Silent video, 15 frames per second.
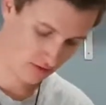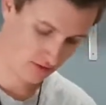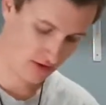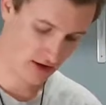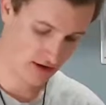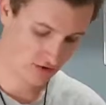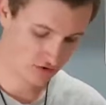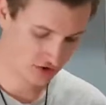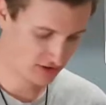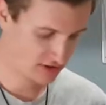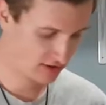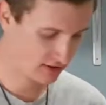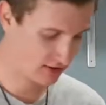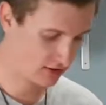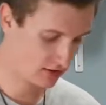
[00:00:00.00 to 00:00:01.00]
Now just
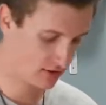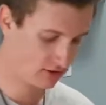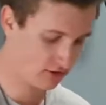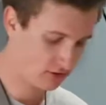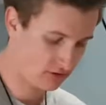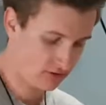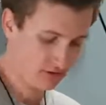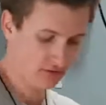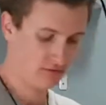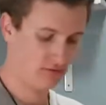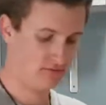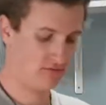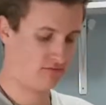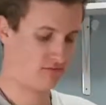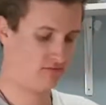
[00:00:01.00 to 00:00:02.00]
a little
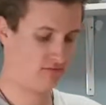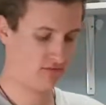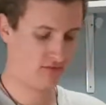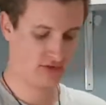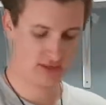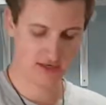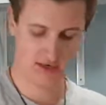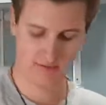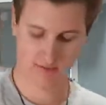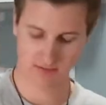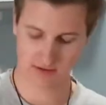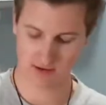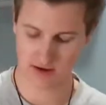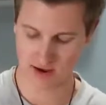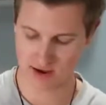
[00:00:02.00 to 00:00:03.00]
tip
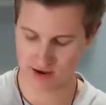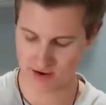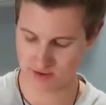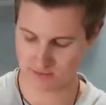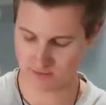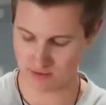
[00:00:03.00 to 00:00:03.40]
that I